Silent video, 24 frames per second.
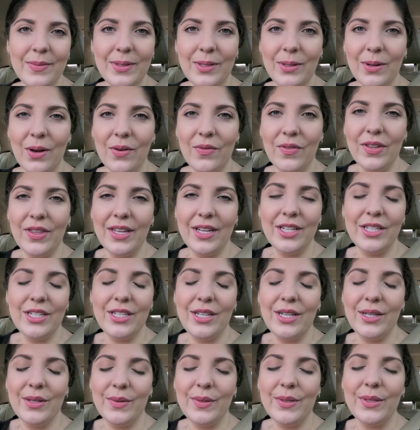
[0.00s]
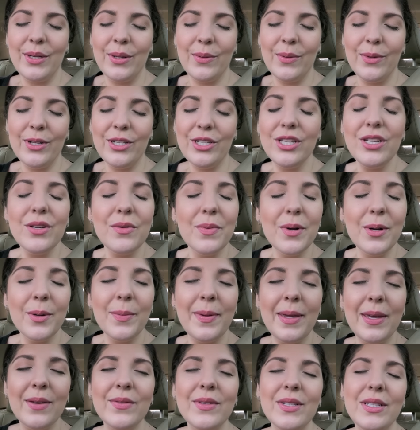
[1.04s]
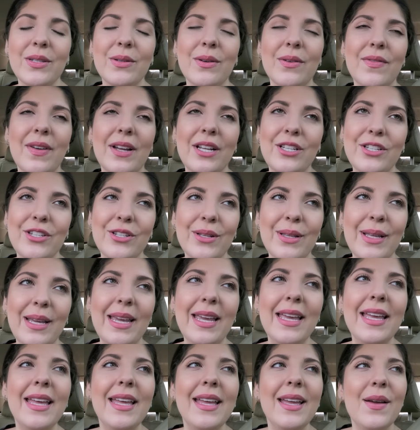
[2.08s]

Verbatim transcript: do everything she used to, but she will be able to eventually,